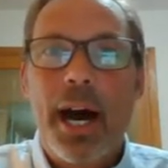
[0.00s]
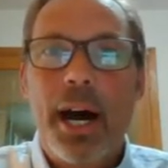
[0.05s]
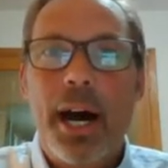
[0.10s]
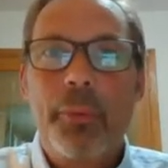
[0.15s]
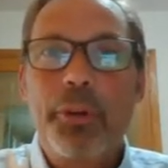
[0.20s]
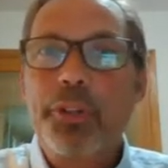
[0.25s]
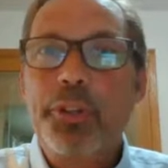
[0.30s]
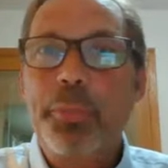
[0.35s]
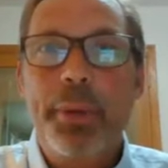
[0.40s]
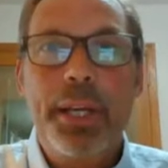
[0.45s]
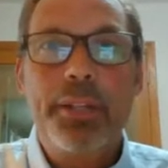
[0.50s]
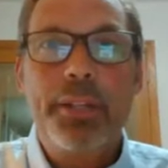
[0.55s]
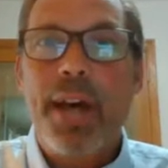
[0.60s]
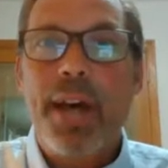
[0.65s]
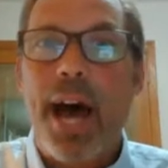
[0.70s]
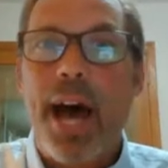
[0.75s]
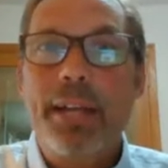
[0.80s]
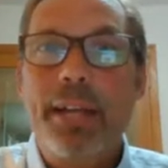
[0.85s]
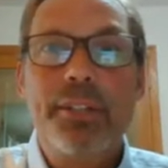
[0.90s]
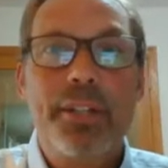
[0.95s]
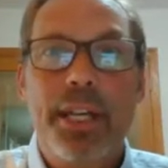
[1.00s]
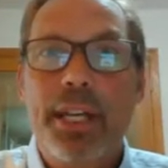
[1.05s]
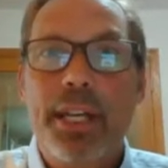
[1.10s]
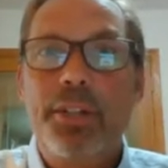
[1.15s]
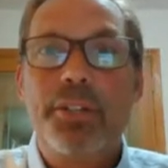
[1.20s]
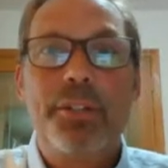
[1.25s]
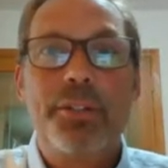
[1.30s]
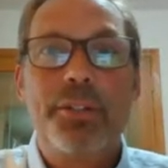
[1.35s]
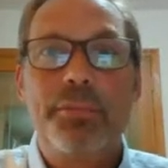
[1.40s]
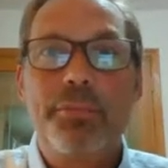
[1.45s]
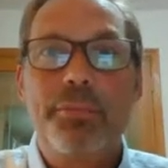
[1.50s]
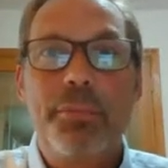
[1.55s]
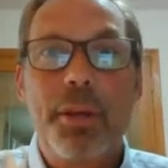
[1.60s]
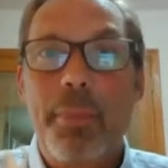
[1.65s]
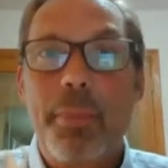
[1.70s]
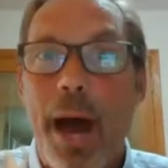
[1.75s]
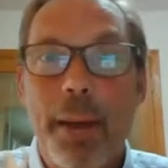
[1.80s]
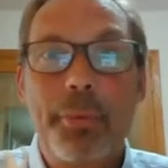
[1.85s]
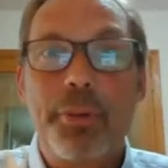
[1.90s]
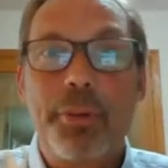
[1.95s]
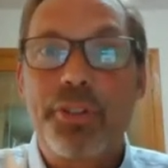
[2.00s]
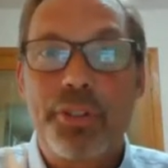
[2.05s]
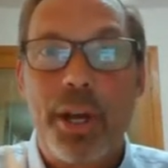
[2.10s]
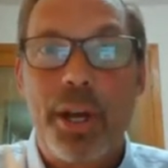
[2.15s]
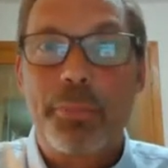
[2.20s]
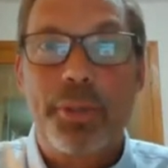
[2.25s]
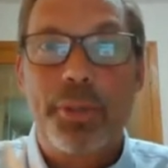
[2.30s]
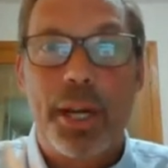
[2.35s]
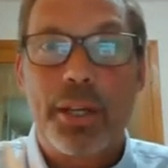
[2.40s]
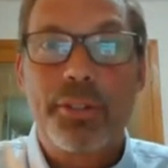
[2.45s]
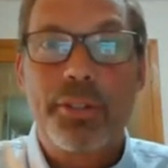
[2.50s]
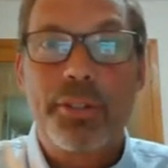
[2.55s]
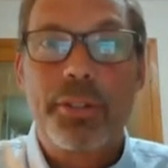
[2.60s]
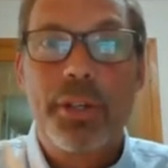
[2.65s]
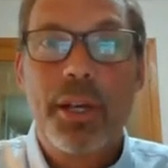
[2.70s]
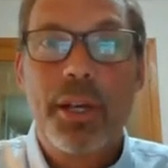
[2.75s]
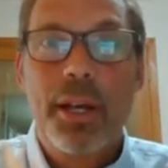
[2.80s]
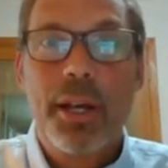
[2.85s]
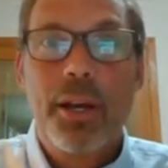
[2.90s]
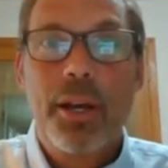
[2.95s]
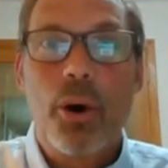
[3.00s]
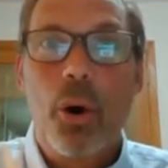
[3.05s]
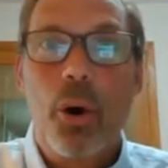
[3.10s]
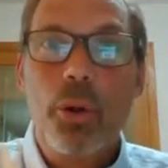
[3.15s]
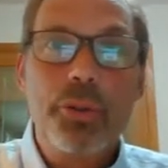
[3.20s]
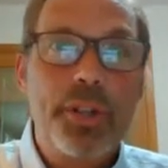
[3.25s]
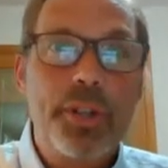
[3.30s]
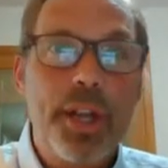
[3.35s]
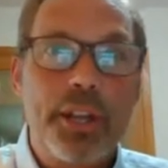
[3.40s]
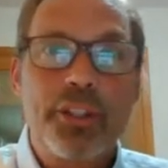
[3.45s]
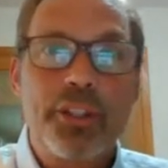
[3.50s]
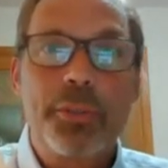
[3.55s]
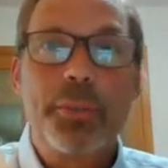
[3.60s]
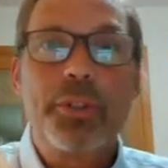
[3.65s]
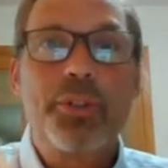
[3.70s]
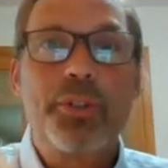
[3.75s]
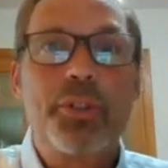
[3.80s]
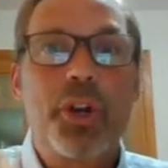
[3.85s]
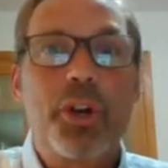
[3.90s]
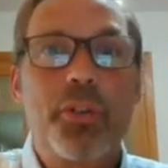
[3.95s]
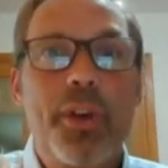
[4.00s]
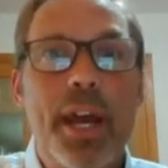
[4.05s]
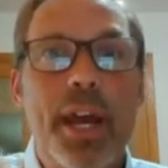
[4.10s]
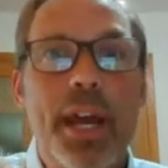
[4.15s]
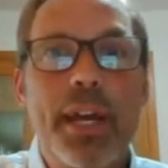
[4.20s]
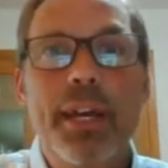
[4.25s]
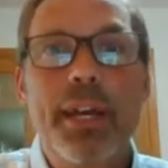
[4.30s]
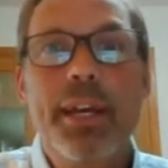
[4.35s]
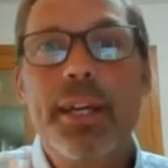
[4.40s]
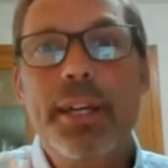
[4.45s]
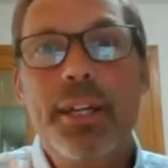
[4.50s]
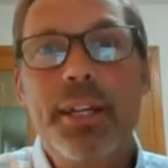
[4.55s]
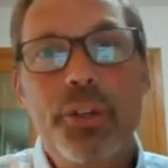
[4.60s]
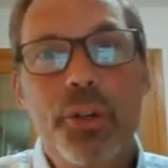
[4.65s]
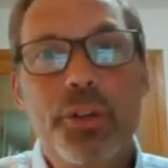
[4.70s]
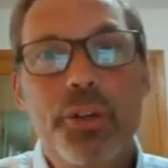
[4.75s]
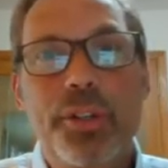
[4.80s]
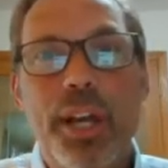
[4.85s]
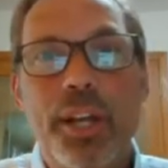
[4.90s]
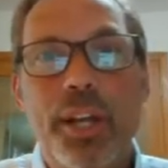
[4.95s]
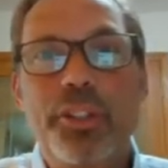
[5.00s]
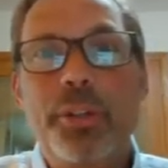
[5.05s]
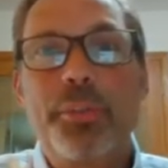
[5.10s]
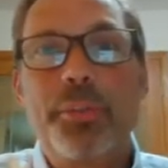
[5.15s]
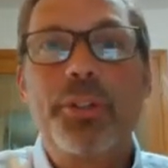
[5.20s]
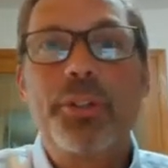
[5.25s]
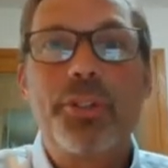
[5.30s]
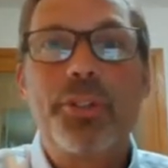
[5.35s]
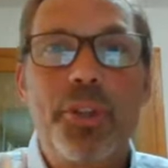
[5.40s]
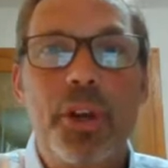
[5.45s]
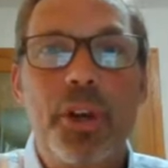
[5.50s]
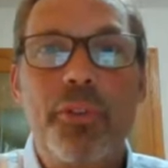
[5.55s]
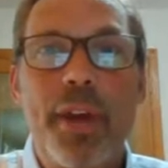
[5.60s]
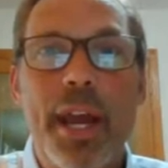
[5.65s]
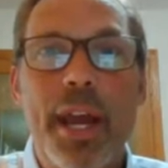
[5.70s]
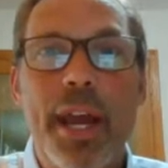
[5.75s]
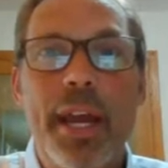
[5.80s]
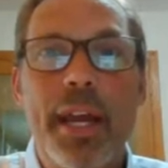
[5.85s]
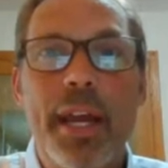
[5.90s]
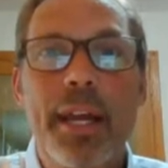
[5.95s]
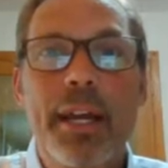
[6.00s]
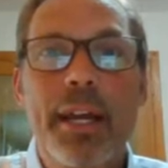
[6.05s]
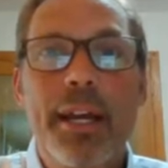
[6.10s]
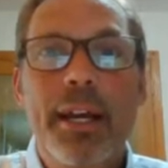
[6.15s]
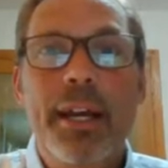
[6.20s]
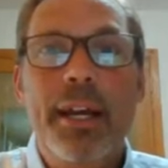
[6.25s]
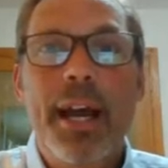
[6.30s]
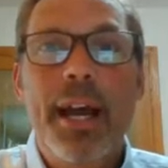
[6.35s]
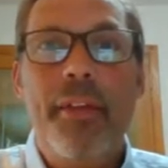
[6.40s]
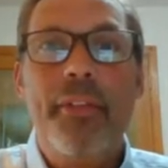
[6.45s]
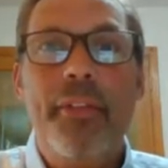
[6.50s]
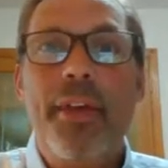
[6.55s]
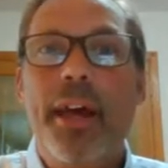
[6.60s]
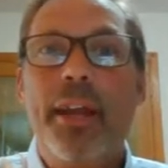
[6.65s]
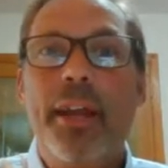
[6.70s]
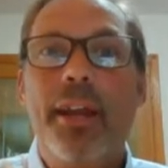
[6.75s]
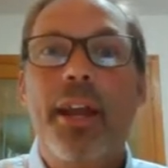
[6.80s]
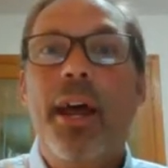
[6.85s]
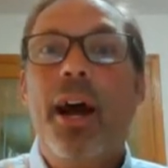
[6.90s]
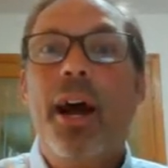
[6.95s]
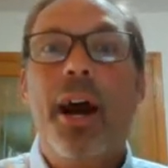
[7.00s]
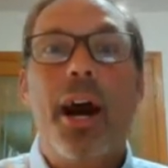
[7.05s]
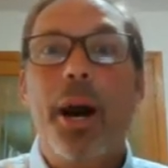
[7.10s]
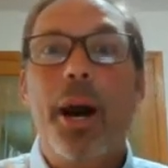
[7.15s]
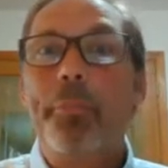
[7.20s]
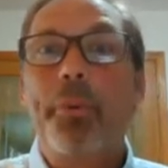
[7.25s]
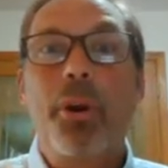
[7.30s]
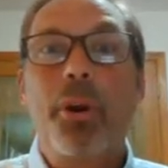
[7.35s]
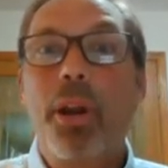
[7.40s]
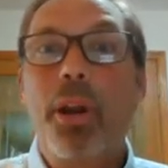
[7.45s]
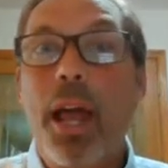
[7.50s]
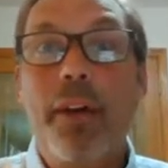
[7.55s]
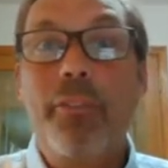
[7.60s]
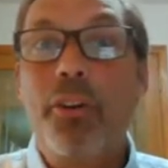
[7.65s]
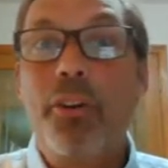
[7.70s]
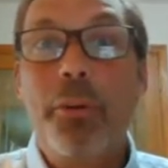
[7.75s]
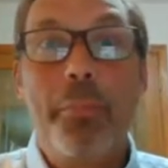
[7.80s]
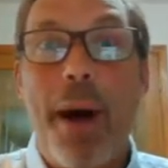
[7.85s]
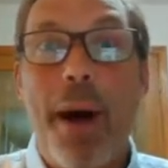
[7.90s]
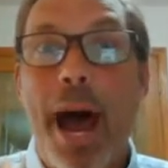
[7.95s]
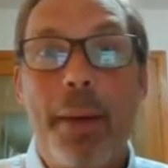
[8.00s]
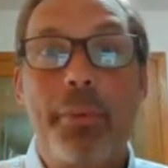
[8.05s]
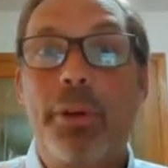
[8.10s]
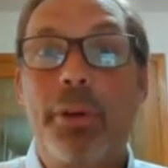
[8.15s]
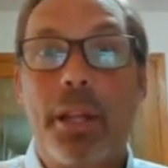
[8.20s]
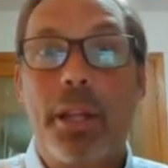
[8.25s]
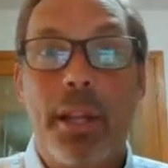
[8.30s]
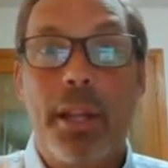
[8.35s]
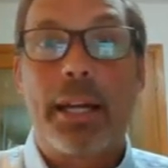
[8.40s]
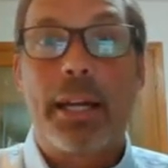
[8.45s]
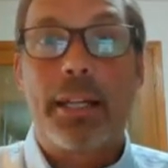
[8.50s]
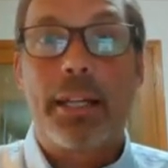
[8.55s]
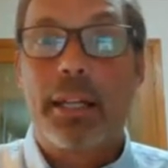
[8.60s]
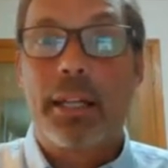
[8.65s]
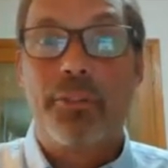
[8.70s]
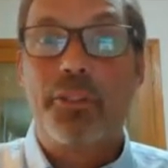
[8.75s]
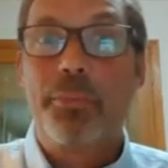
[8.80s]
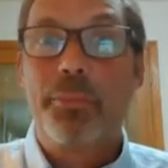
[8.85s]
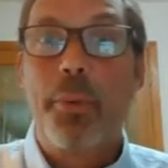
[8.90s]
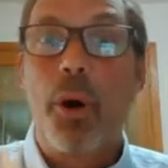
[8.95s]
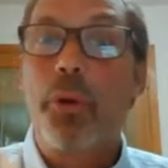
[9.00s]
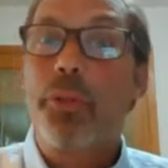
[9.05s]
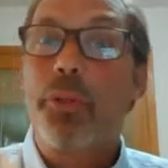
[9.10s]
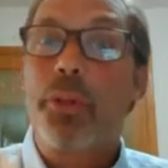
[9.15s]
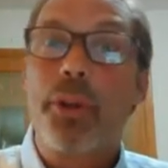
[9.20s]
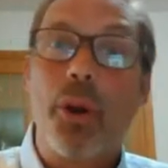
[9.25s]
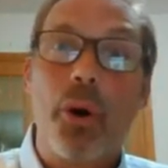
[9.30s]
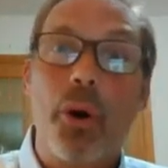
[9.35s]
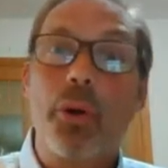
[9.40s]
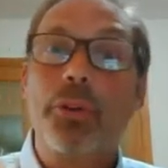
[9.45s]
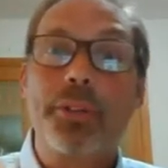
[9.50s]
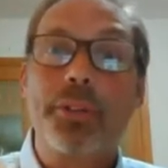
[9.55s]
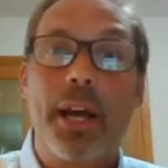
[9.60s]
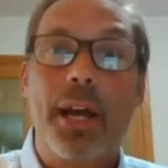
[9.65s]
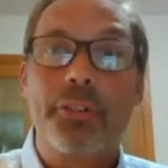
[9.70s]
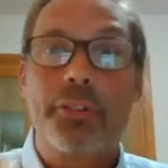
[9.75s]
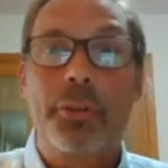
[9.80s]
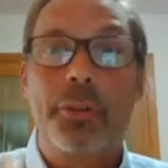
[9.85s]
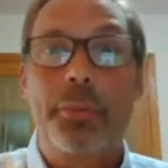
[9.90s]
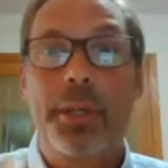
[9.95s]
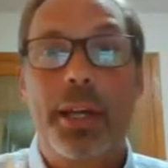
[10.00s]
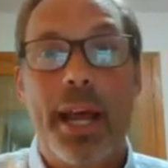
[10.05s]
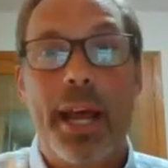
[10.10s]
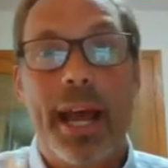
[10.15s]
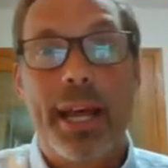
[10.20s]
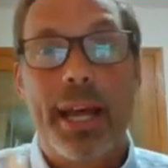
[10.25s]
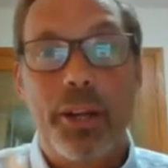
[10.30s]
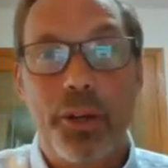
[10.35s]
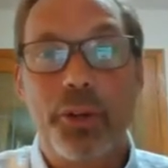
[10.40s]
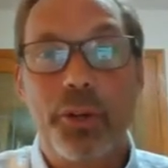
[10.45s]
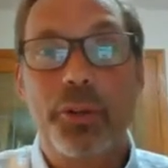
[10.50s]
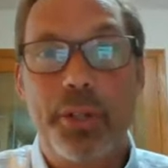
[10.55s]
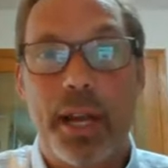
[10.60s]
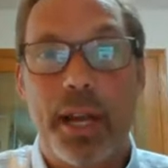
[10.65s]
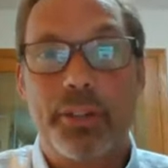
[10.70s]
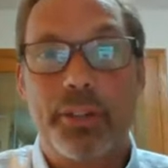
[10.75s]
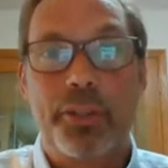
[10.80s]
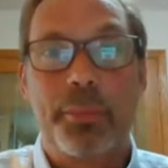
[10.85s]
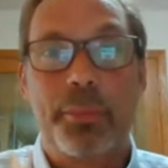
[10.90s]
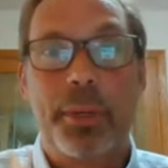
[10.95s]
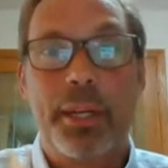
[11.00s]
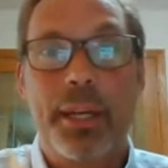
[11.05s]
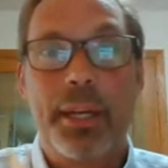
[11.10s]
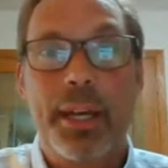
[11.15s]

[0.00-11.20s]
which means I teach the Bible subjects, Old Testament survey, New Testament survey, and then upper level Bible electives, both in Old Testament and New Testament.